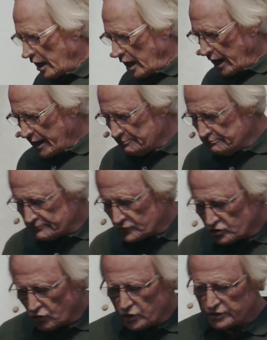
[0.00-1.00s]
I'm
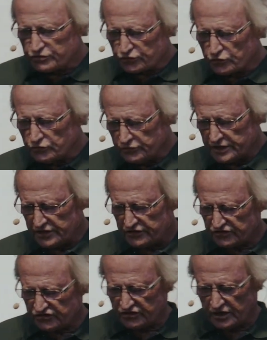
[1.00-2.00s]
going through
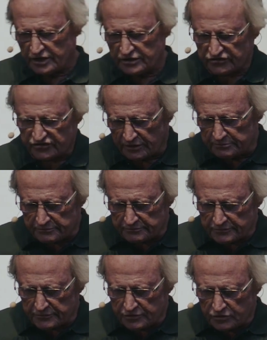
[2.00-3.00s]
this, and as I'm
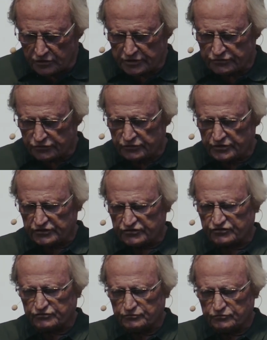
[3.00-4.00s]
going through
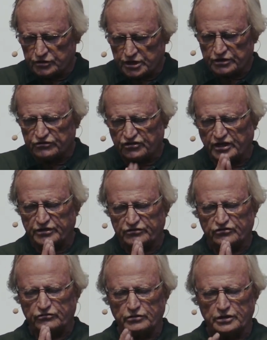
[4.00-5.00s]
this, we get a
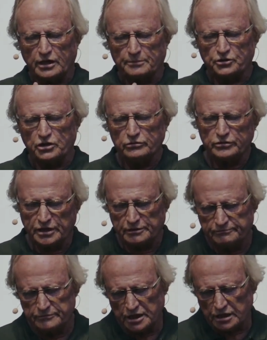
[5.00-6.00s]
chance to adopt Cody.
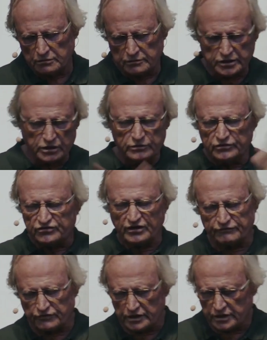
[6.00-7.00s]
Now, Cody's
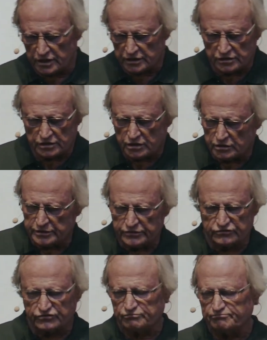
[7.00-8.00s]
everything, you know.
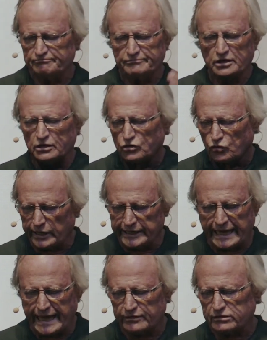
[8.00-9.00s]
He's a great
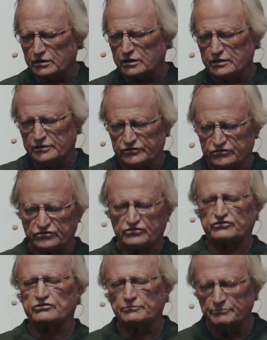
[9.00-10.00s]
athlete. He's
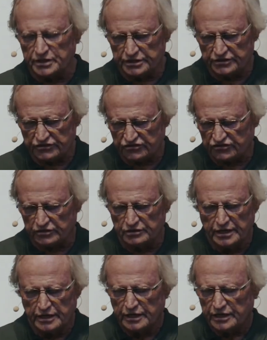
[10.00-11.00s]
just tremendous
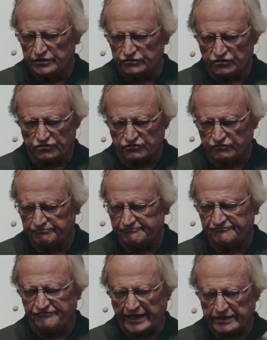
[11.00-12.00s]
and just
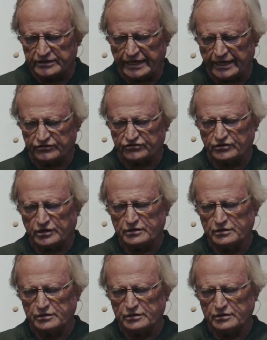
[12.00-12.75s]
fantastic.